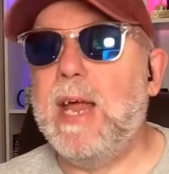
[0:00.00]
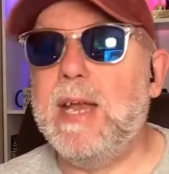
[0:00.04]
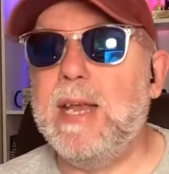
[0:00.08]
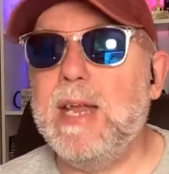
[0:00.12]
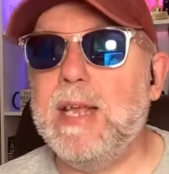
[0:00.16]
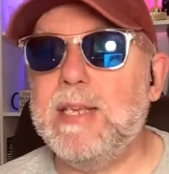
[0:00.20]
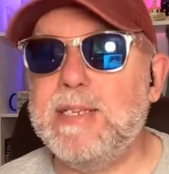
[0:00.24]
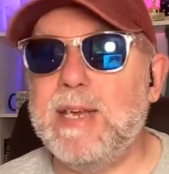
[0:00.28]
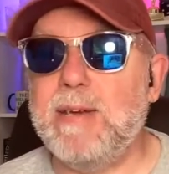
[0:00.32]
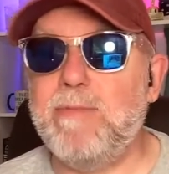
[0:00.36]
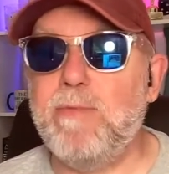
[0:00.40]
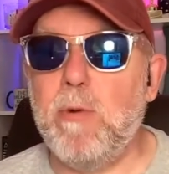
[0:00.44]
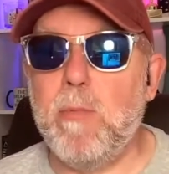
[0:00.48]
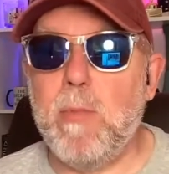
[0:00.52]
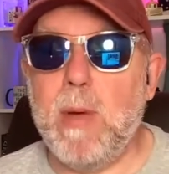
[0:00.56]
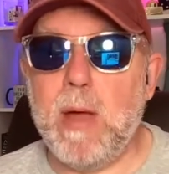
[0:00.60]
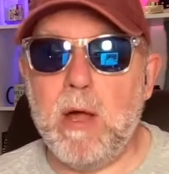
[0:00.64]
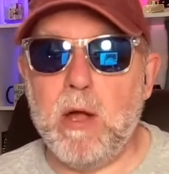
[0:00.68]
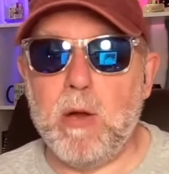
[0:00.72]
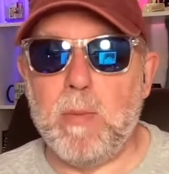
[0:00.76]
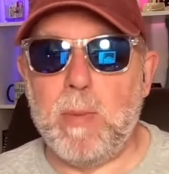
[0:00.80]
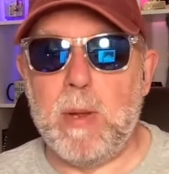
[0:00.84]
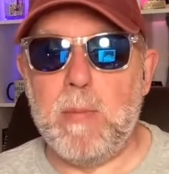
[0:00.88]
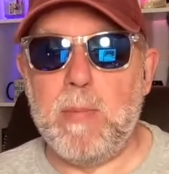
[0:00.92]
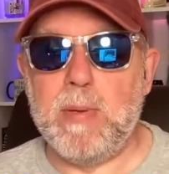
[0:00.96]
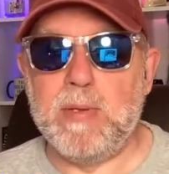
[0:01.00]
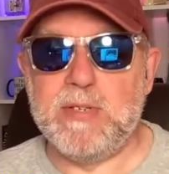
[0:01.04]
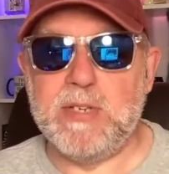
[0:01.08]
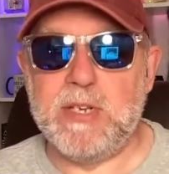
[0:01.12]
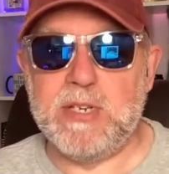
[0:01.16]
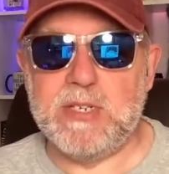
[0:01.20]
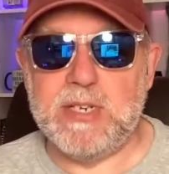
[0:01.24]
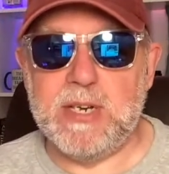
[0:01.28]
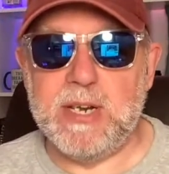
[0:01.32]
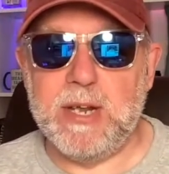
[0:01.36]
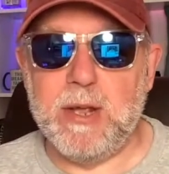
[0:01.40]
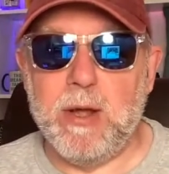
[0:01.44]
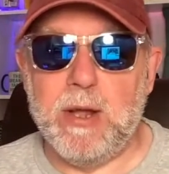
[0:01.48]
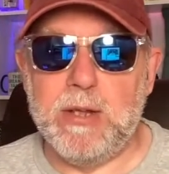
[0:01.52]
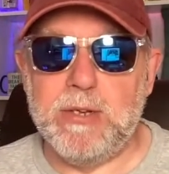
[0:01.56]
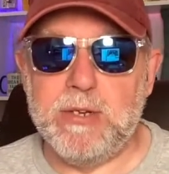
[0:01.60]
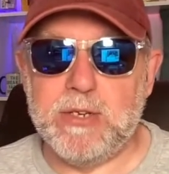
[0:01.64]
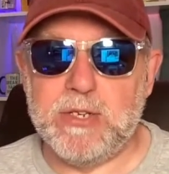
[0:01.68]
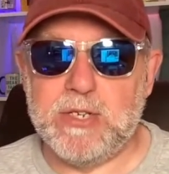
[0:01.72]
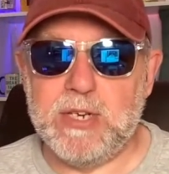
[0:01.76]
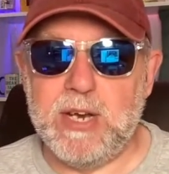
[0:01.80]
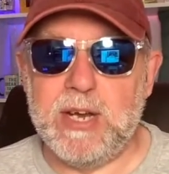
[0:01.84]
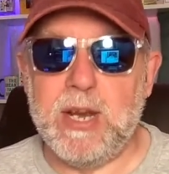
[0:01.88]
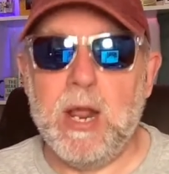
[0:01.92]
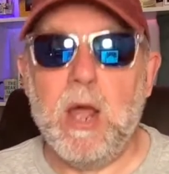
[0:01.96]
And as that remarkably persistent guy
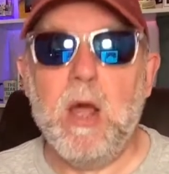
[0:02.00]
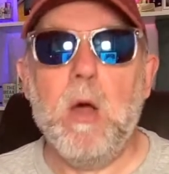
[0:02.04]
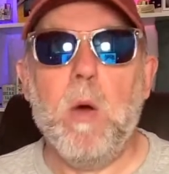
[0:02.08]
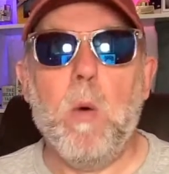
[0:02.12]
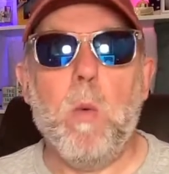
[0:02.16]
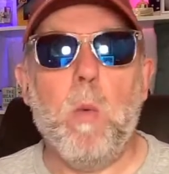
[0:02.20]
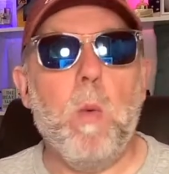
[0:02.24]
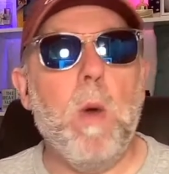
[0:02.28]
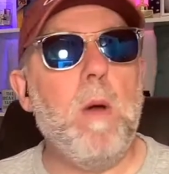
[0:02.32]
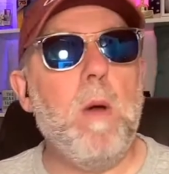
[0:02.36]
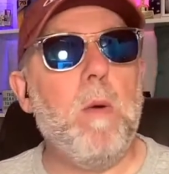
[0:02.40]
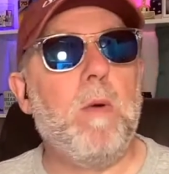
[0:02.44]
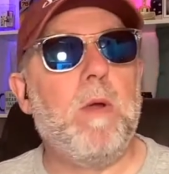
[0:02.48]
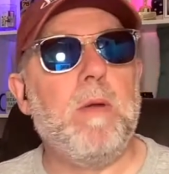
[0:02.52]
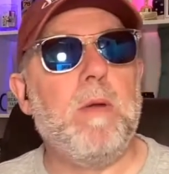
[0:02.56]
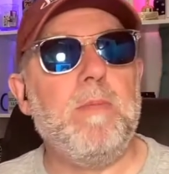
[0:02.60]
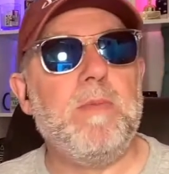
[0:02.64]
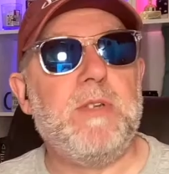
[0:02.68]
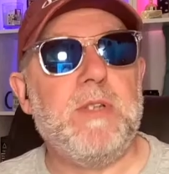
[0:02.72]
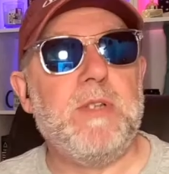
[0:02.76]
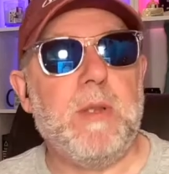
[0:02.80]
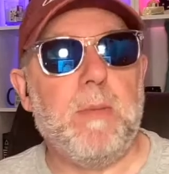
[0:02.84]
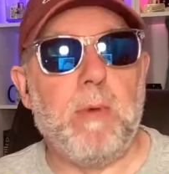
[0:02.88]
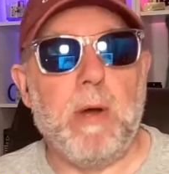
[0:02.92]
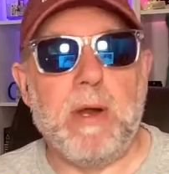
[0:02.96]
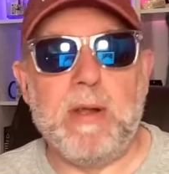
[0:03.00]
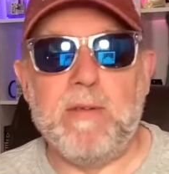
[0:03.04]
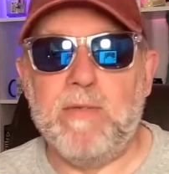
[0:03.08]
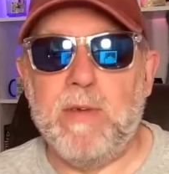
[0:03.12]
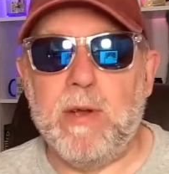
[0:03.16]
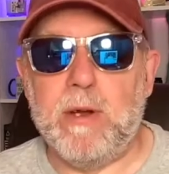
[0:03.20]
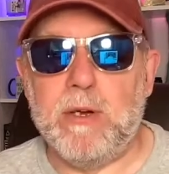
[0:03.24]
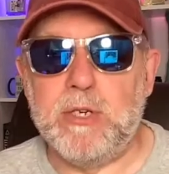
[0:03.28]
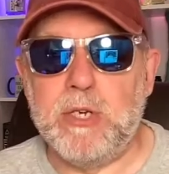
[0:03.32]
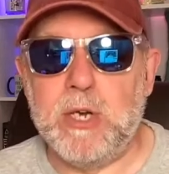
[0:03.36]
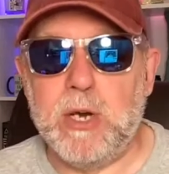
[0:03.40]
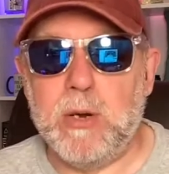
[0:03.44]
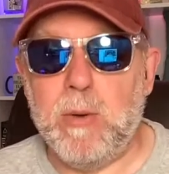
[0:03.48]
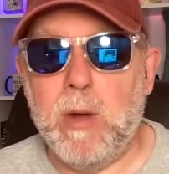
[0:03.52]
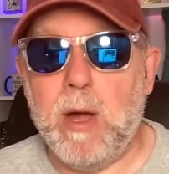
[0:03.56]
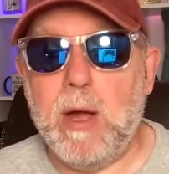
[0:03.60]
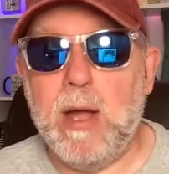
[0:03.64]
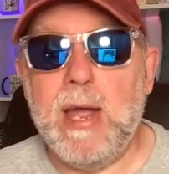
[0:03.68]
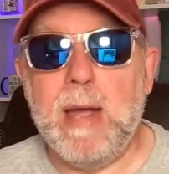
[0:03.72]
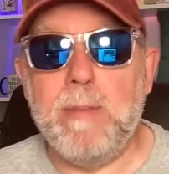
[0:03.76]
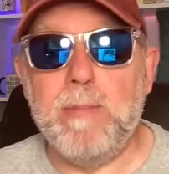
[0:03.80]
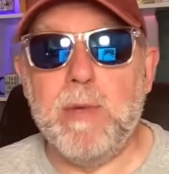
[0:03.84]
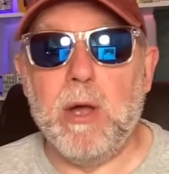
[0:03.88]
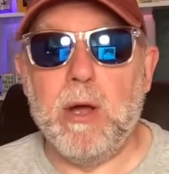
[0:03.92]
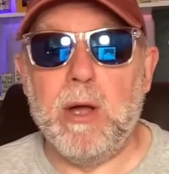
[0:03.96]
just said, welcome to the Breakfast Show.
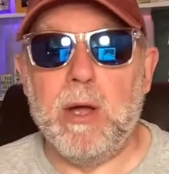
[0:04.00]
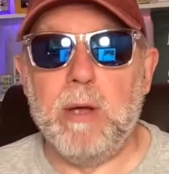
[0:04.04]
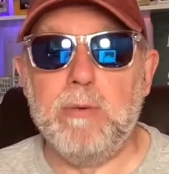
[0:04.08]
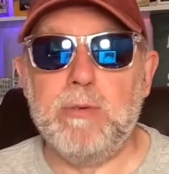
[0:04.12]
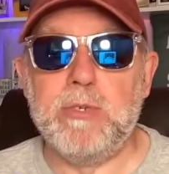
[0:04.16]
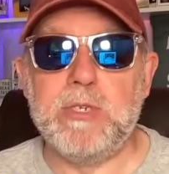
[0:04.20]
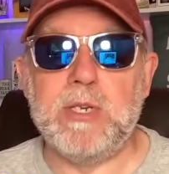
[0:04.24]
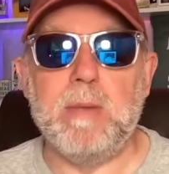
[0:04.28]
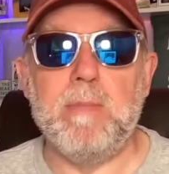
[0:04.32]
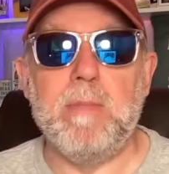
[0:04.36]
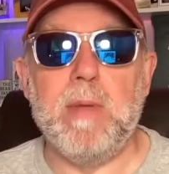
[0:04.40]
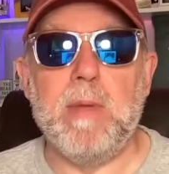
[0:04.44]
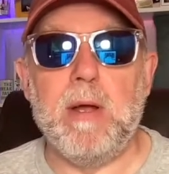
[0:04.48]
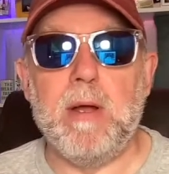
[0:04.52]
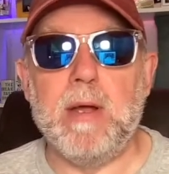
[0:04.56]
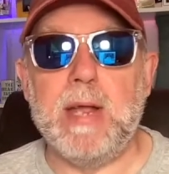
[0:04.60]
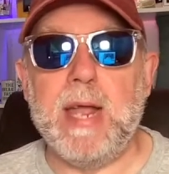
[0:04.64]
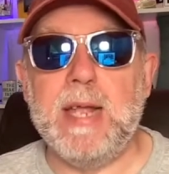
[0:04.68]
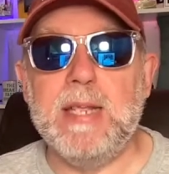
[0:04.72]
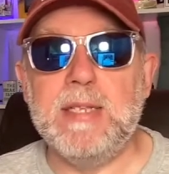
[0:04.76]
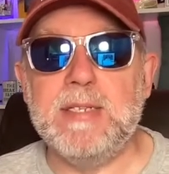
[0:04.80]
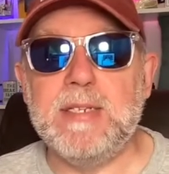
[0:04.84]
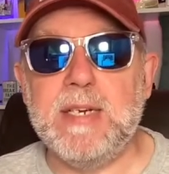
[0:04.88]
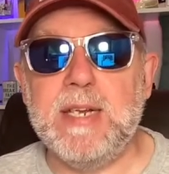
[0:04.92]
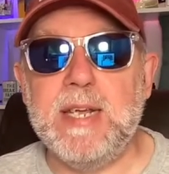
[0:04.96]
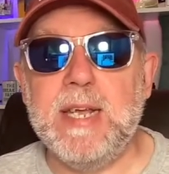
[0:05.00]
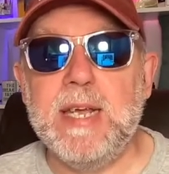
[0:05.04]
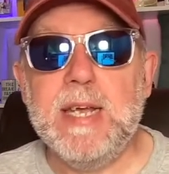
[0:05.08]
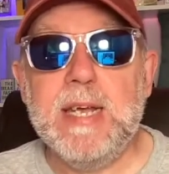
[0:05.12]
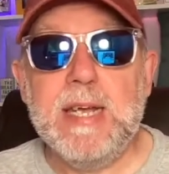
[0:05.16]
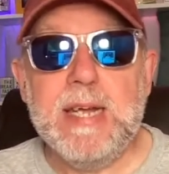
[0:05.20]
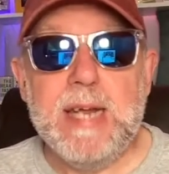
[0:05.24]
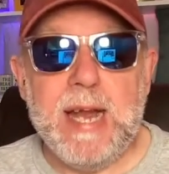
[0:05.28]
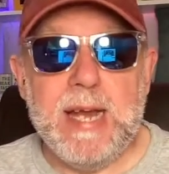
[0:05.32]
I am your host, Mark Anthony.